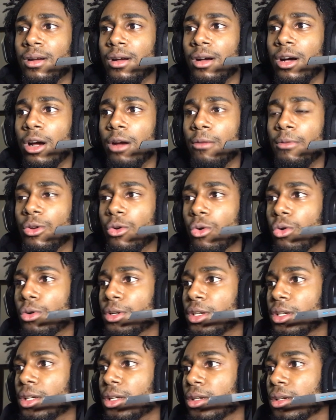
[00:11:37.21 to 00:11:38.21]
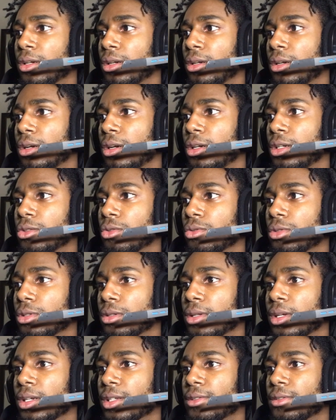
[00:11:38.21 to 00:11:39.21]
recording. Let's go to
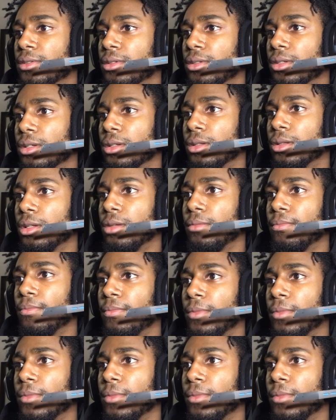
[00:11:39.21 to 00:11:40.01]
the next clip.